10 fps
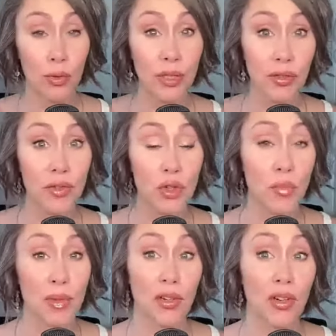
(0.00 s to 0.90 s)
rear view
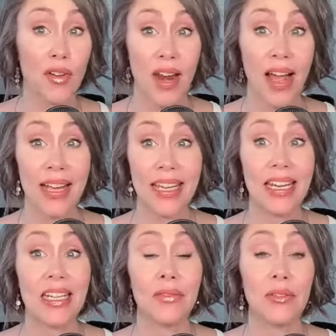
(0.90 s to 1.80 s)
mirror that I can't
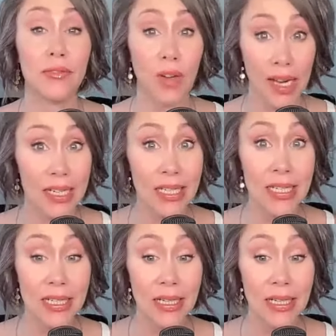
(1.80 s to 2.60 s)
even find it,